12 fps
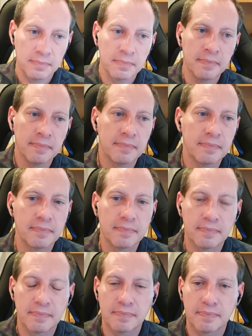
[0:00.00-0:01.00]

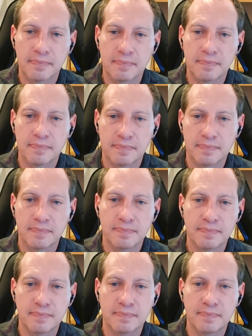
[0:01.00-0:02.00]

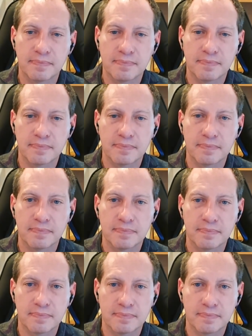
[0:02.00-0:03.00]

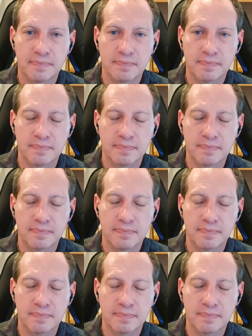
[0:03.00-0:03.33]
This person isn't speaking.